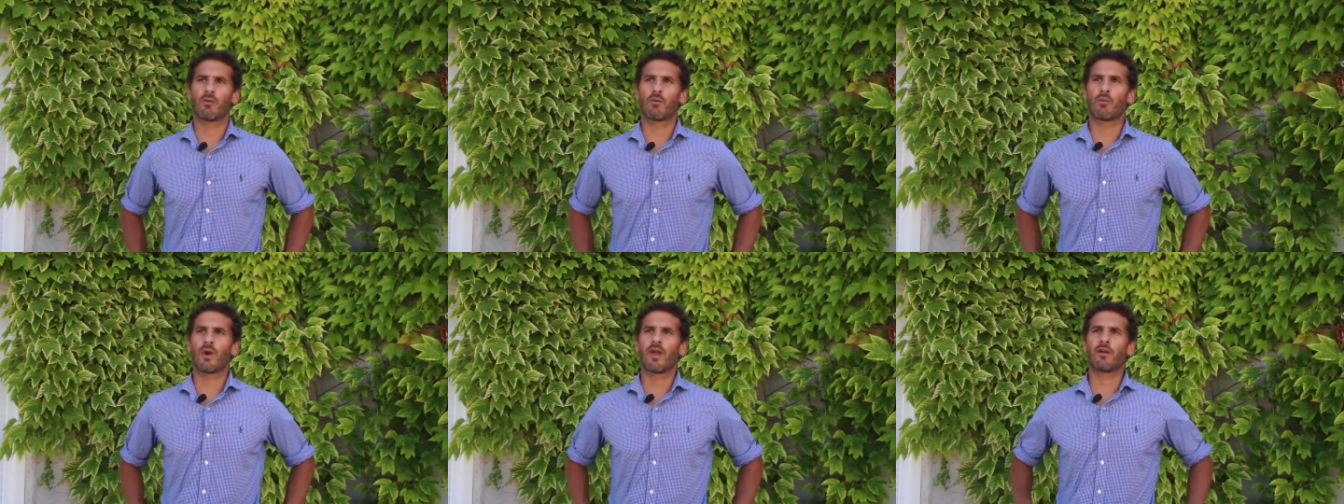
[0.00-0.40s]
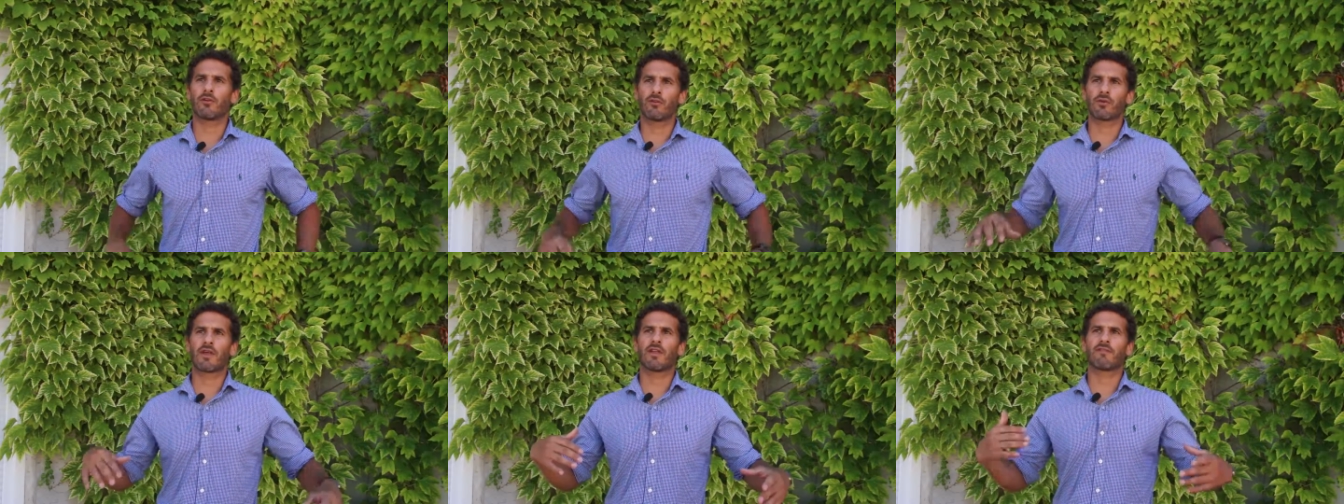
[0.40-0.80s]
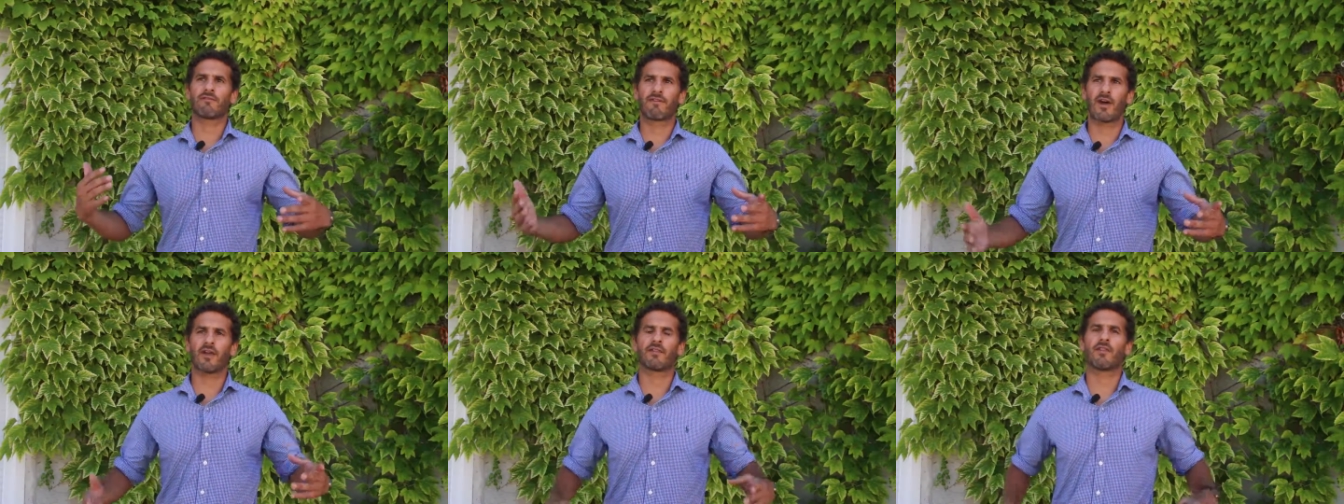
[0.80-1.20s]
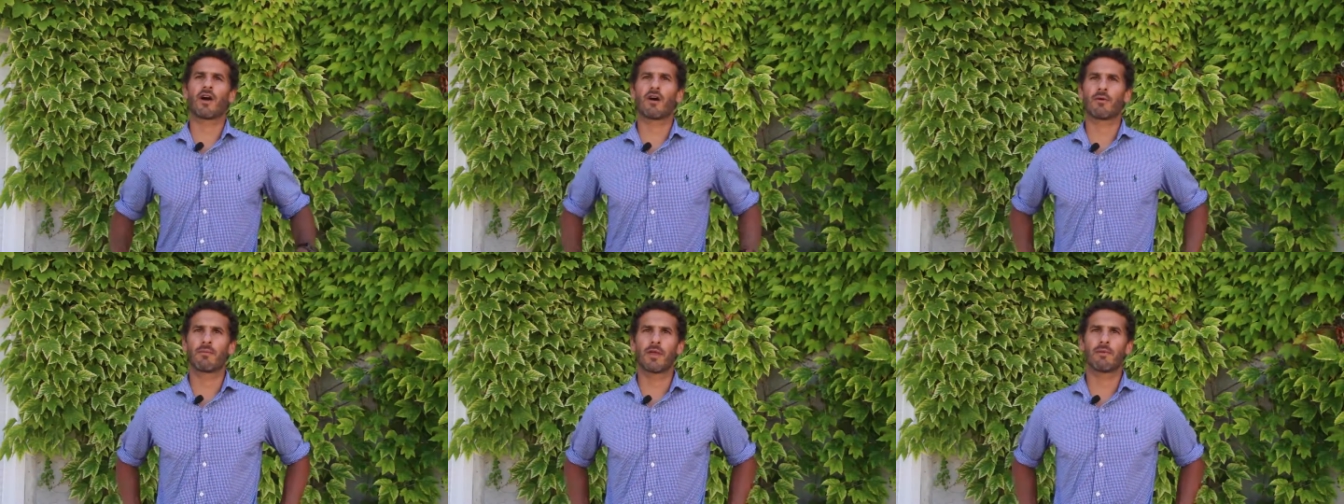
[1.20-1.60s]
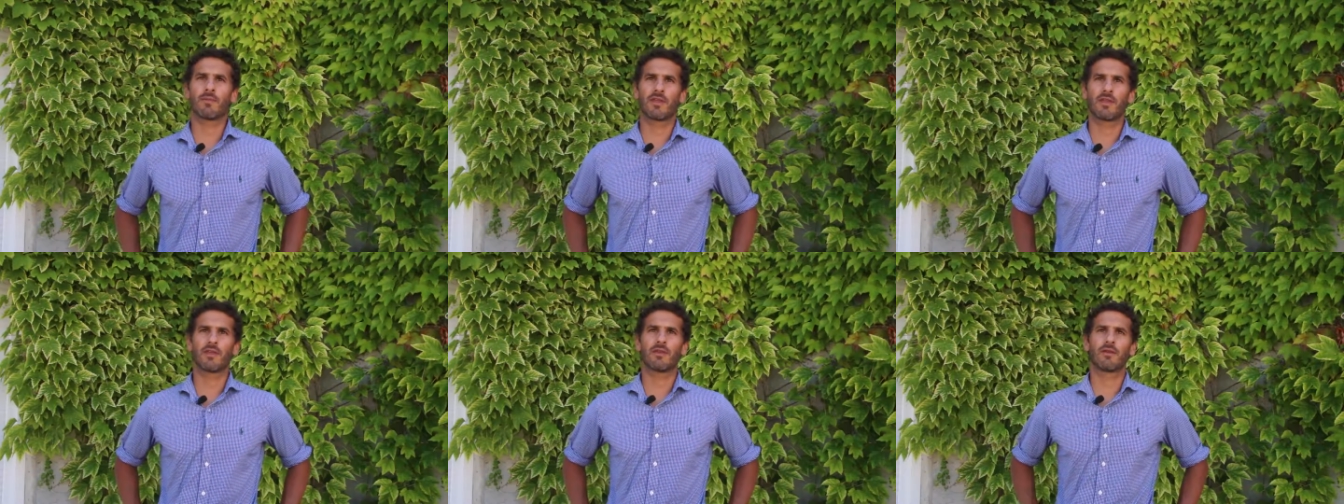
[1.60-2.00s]
where you can find now
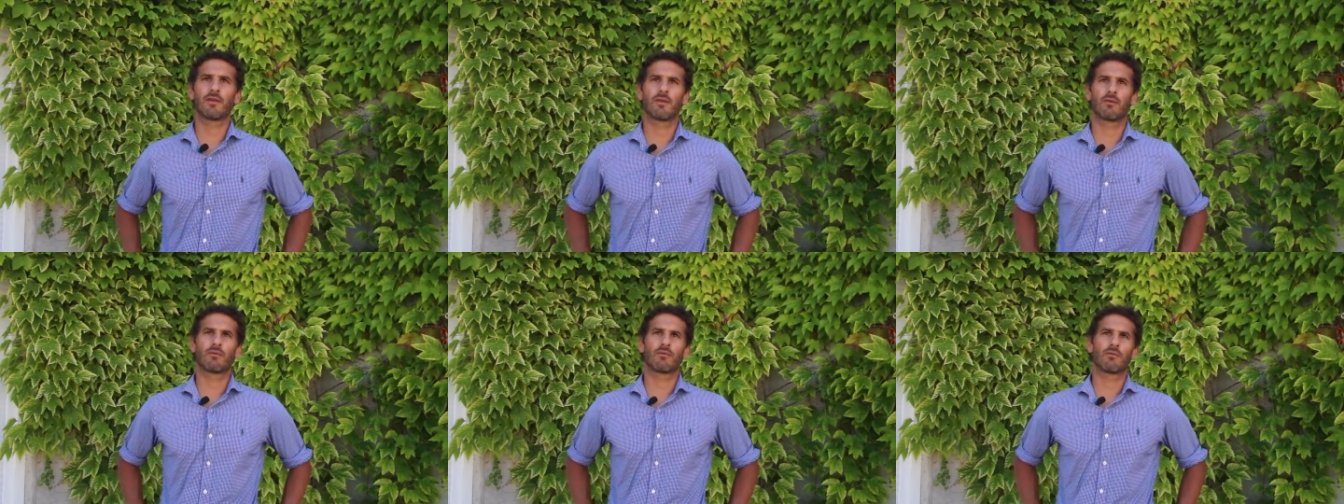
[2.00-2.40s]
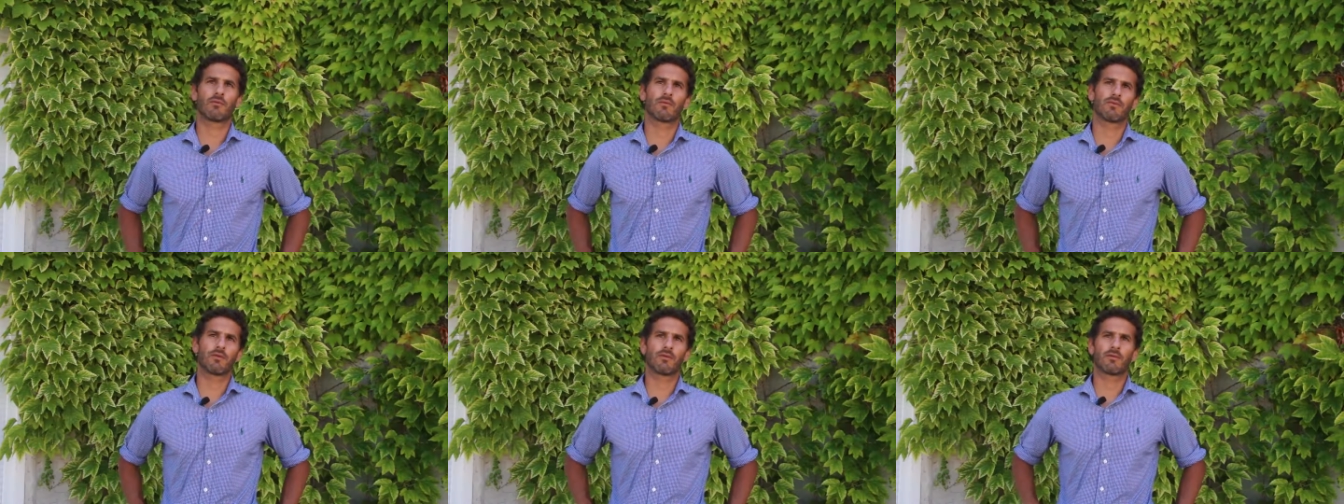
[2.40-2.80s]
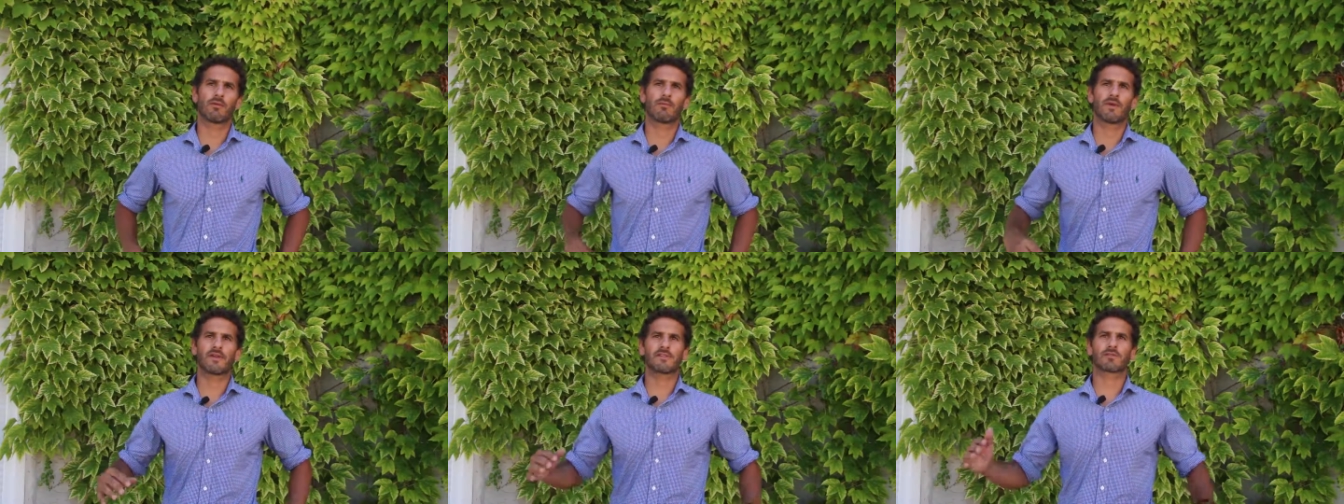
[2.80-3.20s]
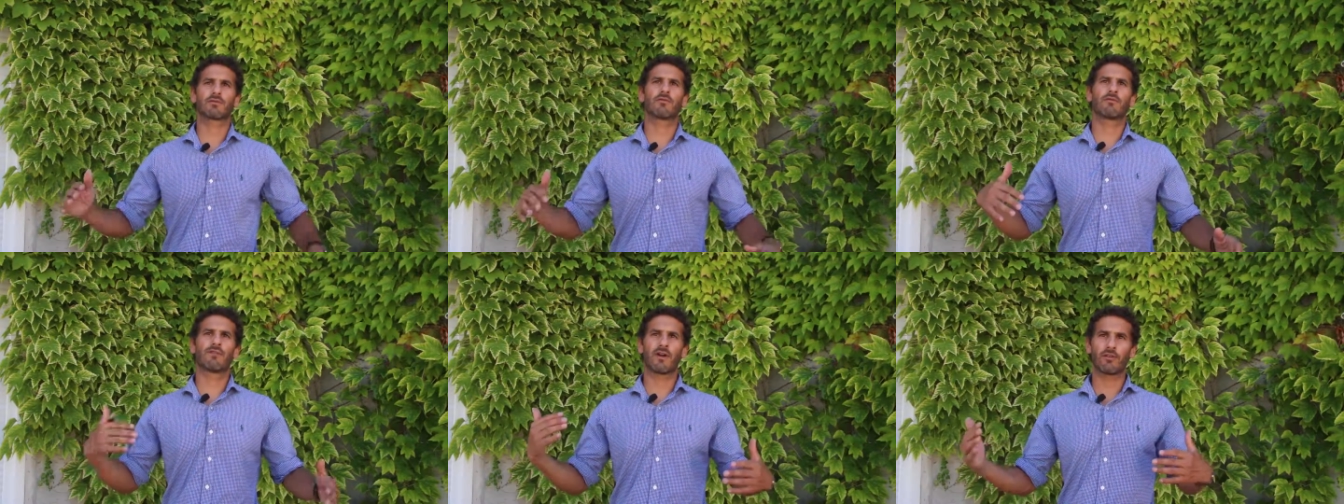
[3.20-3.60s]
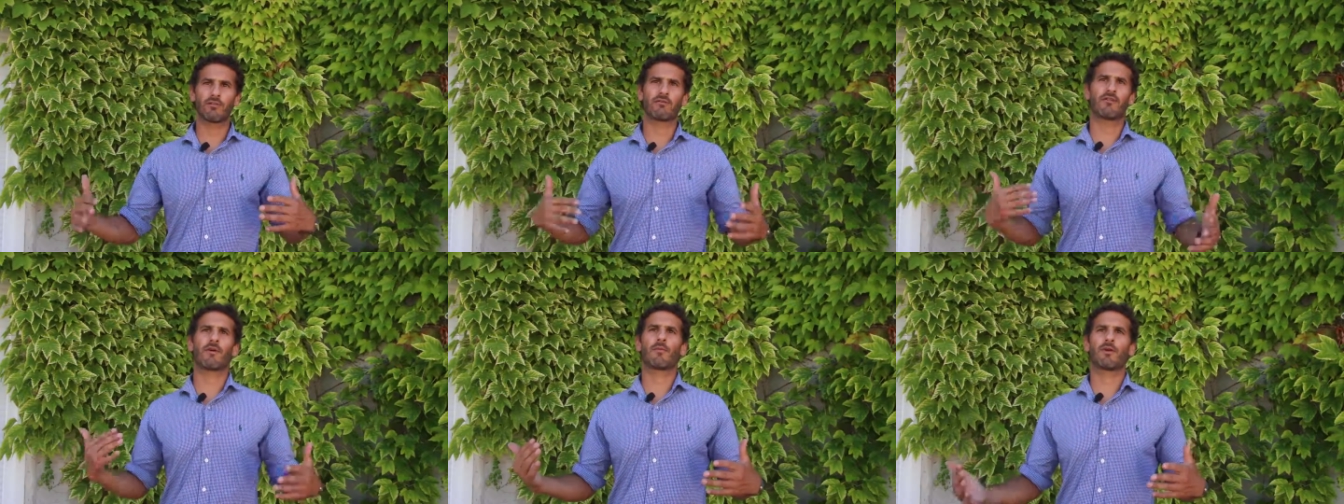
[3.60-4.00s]
maybe the, the best good
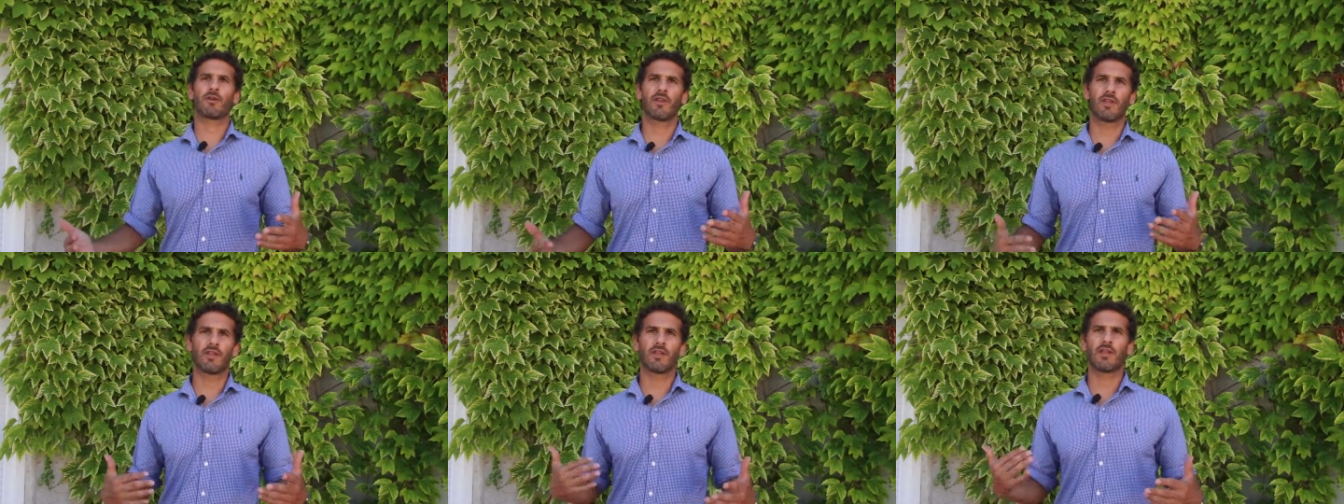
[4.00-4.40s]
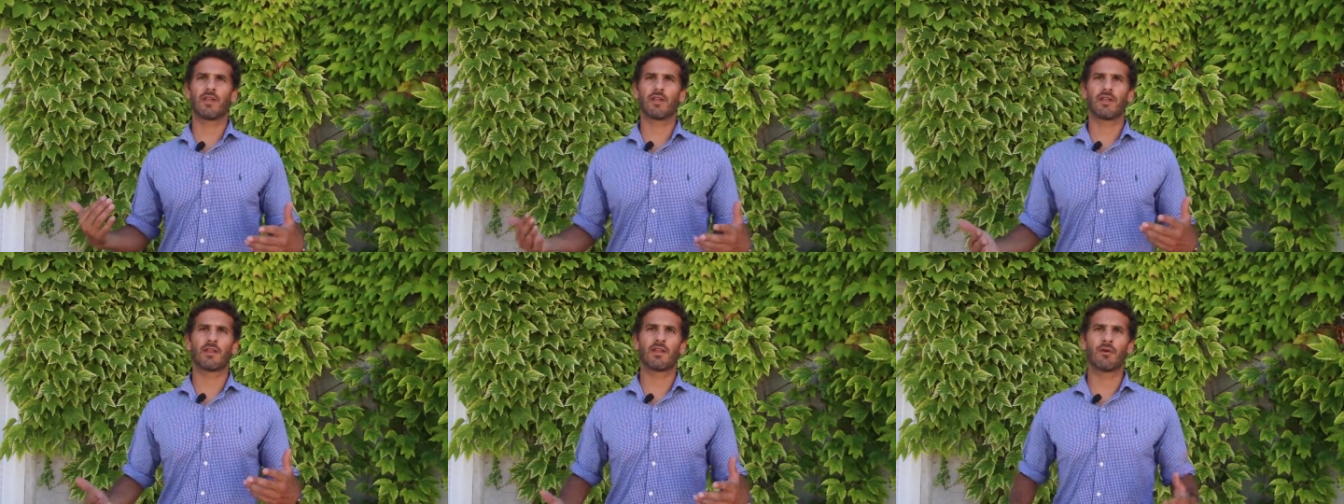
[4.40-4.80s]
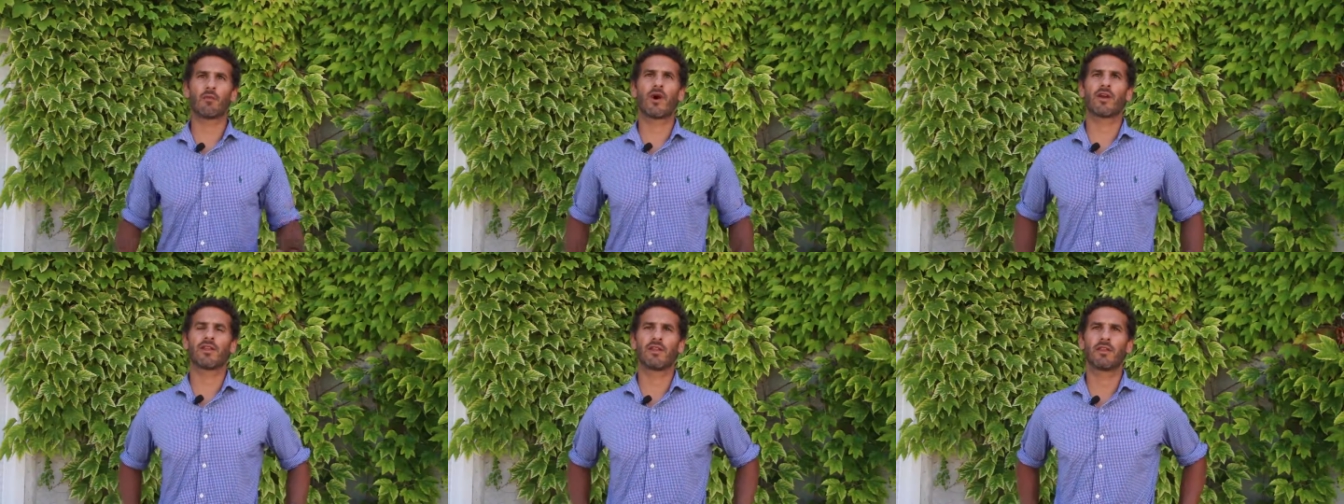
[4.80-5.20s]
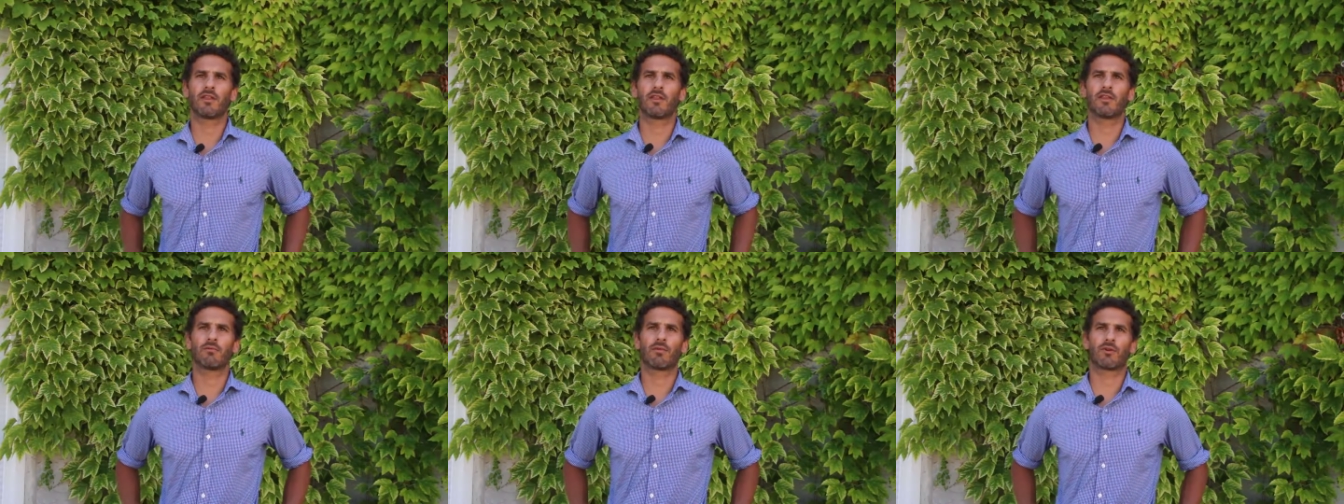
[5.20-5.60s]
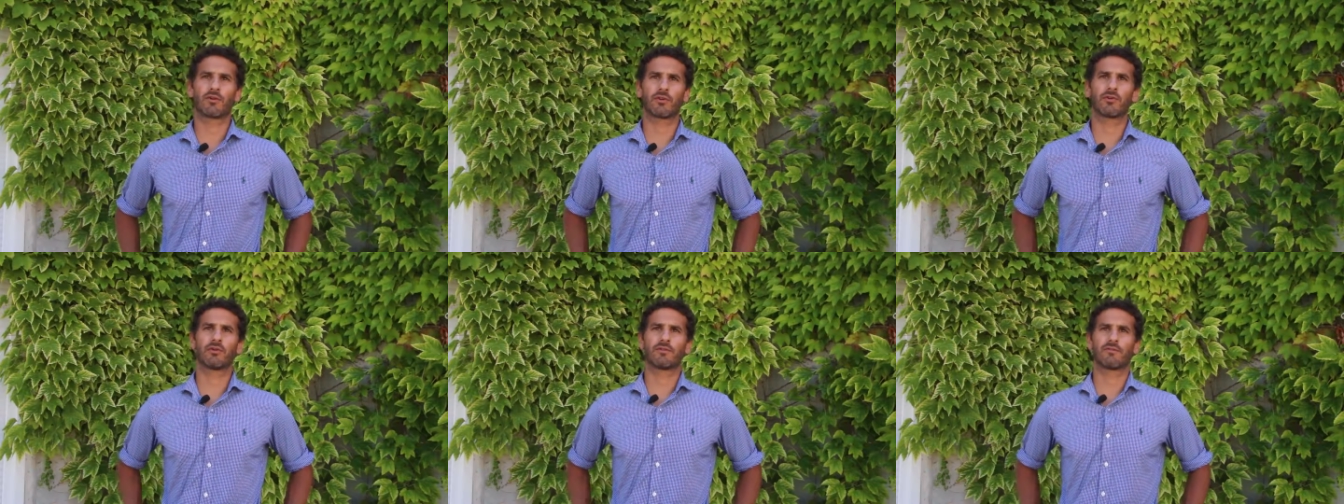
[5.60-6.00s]
value for money wine in, in
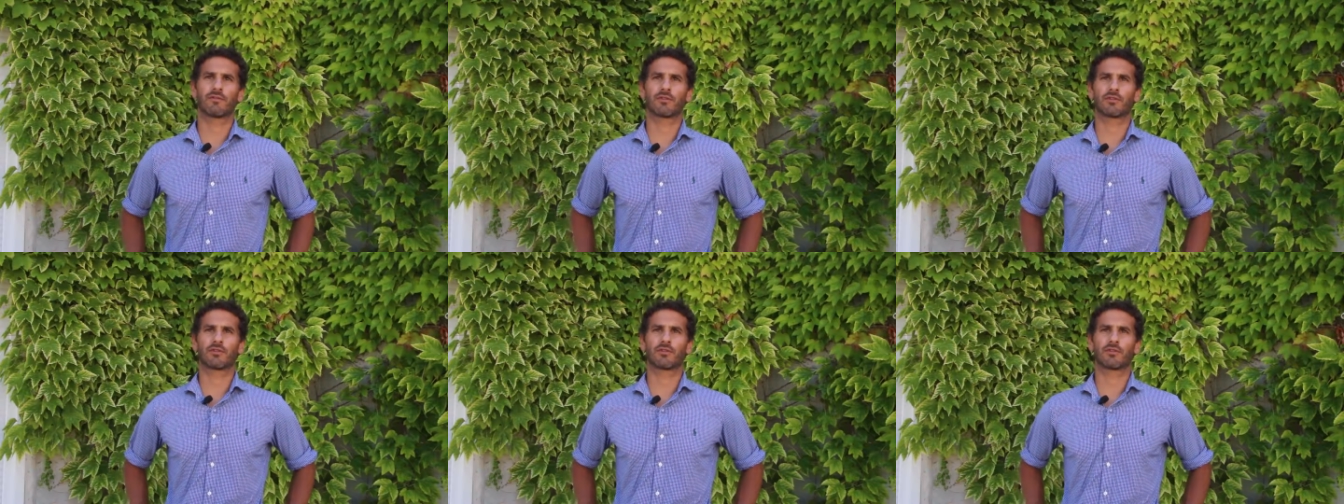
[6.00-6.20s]
Bordeaux.